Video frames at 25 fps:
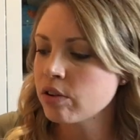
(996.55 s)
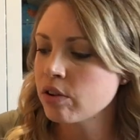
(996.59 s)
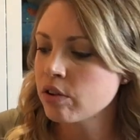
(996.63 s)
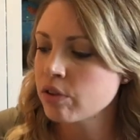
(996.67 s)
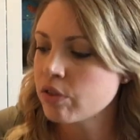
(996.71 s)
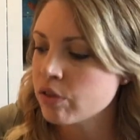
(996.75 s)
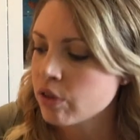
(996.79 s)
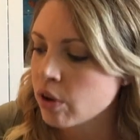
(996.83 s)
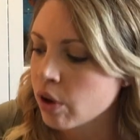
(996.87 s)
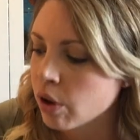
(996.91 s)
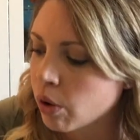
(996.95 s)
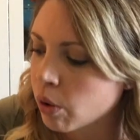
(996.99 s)

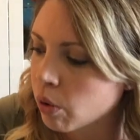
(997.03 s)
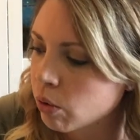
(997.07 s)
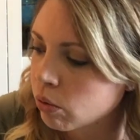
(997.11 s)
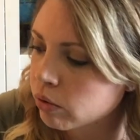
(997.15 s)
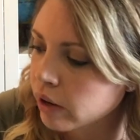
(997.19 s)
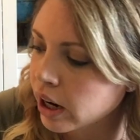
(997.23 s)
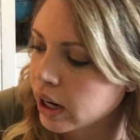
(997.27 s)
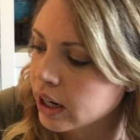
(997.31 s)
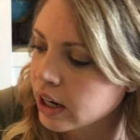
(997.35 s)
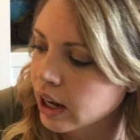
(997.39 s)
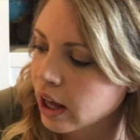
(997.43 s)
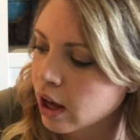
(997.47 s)
So
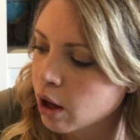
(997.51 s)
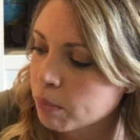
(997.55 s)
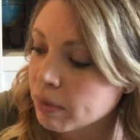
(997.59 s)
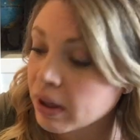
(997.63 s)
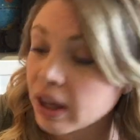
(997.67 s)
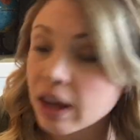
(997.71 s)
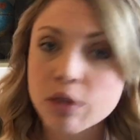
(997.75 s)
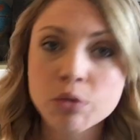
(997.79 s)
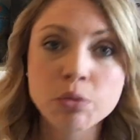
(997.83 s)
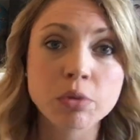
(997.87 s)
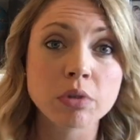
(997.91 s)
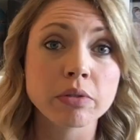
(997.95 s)
right now,
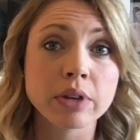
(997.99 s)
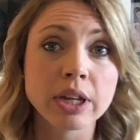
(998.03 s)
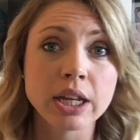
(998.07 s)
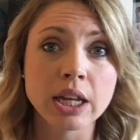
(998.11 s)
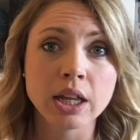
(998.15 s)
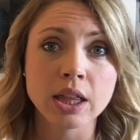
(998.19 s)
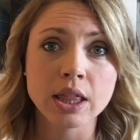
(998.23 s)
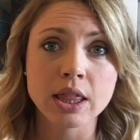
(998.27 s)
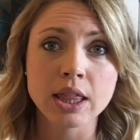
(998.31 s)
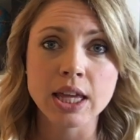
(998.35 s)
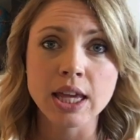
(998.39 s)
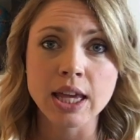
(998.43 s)
because we're
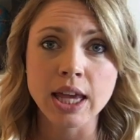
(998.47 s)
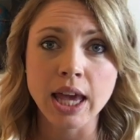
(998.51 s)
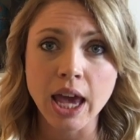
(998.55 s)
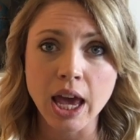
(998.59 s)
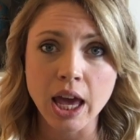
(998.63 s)
reading the